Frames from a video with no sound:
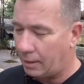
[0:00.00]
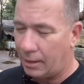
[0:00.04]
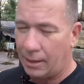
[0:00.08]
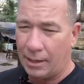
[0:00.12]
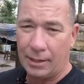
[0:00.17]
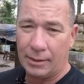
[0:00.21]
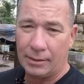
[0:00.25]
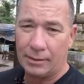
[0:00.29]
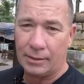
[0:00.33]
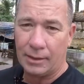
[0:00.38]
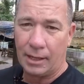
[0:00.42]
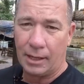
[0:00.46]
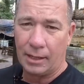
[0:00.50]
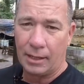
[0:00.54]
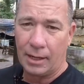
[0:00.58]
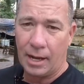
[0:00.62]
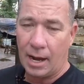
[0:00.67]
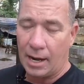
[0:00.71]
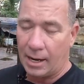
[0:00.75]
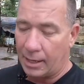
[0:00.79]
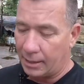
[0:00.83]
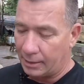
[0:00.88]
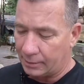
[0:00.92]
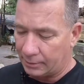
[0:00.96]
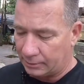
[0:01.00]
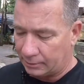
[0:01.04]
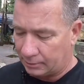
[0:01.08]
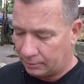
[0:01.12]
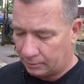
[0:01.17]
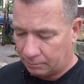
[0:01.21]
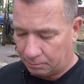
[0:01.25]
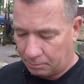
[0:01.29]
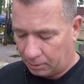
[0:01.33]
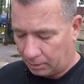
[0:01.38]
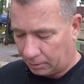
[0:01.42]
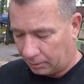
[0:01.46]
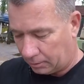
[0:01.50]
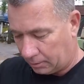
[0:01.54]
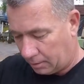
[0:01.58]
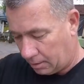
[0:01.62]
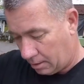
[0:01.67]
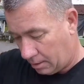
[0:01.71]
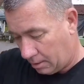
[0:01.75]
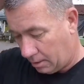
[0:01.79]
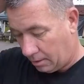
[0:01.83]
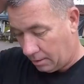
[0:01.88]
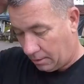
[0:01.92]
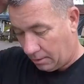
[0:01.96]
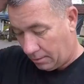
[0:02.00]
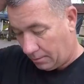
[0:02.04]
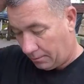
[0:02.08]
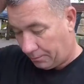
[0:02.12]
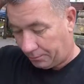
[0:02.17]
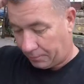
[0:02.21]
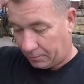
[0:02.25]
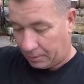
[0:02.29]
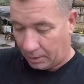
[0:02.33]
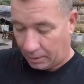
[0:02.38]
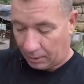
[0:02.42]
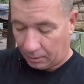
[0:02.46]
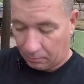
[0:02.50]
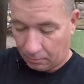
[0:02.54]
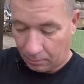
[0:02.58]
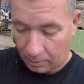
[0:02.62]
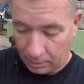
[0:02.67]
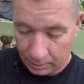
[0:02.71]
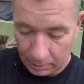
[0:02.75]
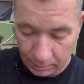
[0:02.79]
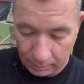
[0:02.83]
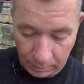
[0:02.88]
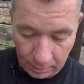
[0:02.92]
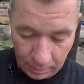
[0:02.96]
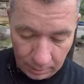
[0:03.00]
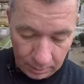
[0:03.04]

and it's got ice, but anyway.